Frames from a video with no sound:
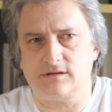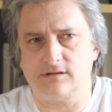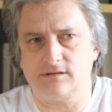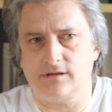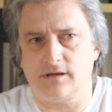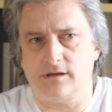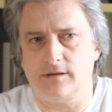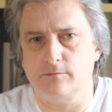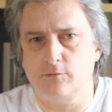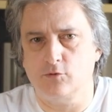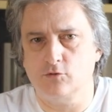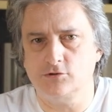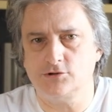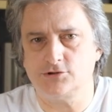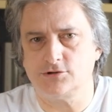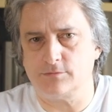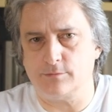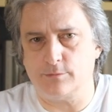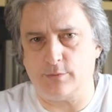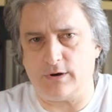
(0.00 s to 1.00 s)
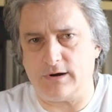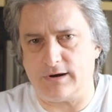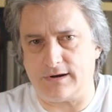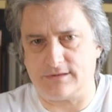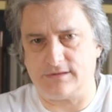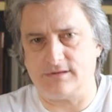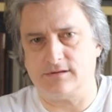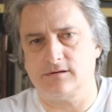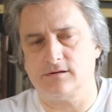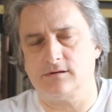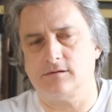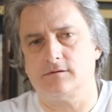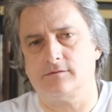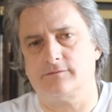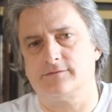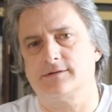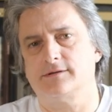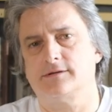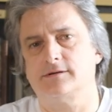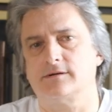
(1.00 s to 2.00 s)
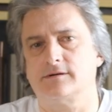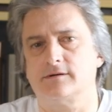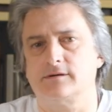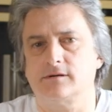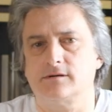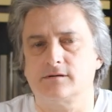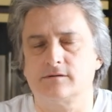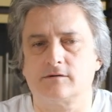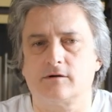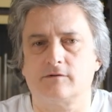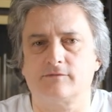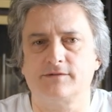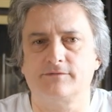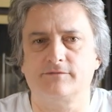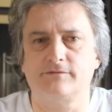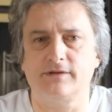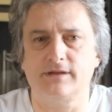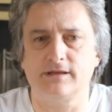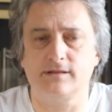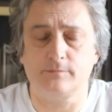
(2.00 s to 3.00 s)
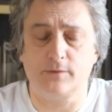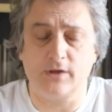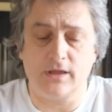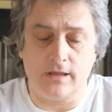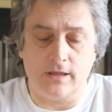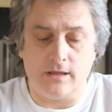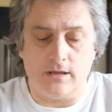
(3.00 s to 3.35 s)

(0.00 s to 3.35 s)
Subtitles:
in the emulsion part of the film.